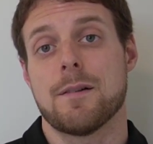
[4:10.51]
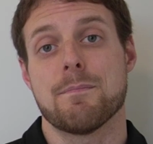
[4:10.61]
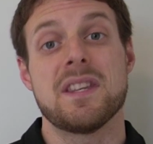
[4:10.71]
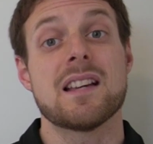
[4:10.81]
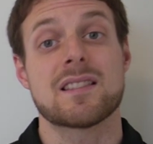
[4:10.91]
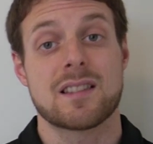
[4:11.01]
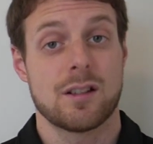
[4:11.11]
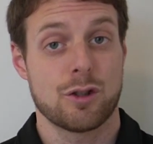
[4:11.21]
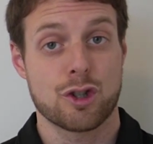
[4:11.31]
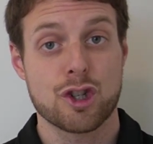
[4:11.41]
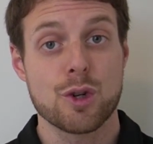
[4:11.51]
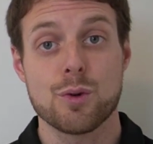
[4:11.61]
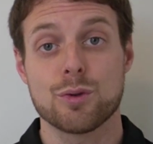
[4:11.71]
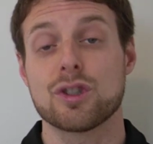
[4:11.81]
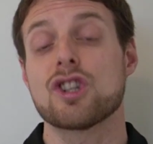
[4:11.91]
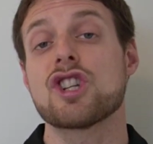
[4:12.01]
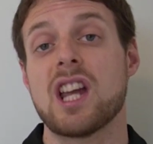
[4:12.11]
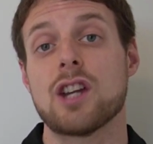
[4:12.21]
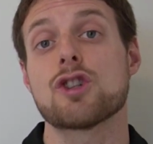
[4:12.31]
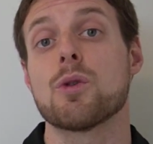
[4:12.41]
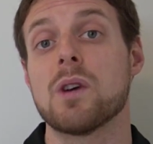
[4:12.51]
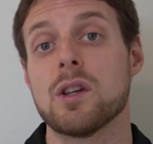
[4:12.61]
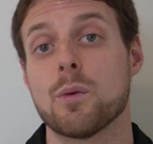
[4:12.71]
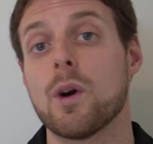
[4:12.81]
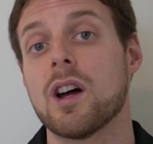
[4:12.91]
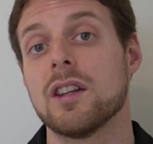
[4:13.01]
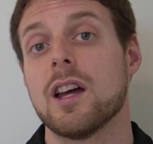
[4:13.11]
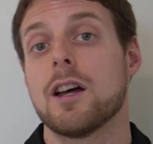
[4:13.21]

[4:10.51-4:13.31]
yes, shoes change the way you run,